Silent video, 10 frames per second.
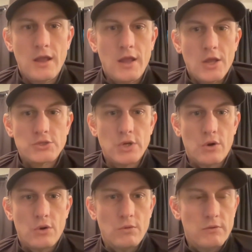
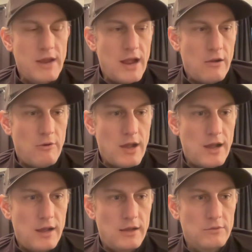So
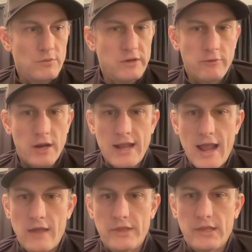now we run
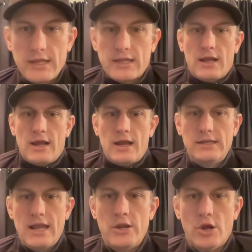down. They're like,
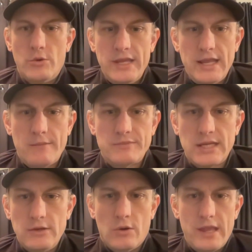yeah, no
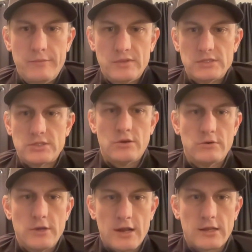EMT, no ambulance, and no
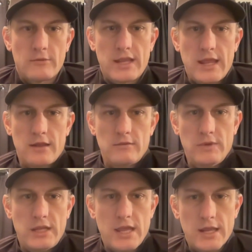doctor. We
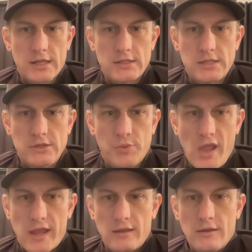can't continue
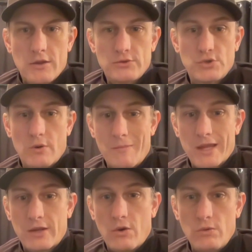play. So I'm
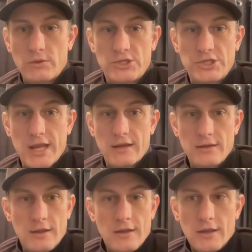like, holy shit.
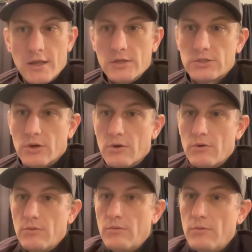
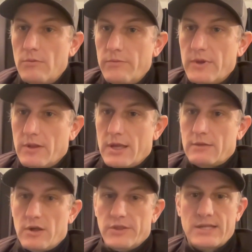So they're like,
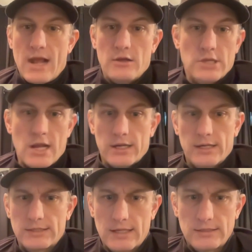well, the town's not going to
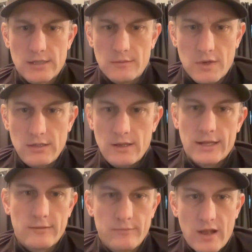send someone,
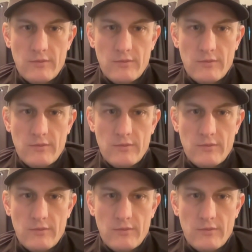like blah, blah,